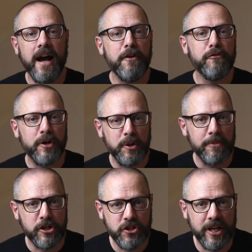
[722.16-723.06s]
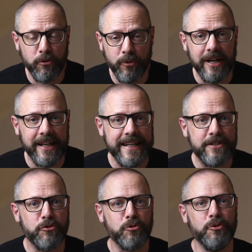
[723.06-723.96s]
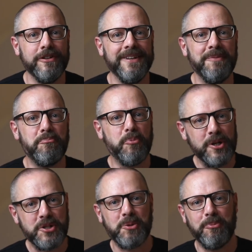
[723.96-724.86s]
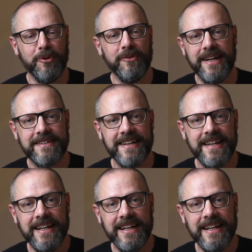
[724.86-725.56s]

I very much can relate to the principle that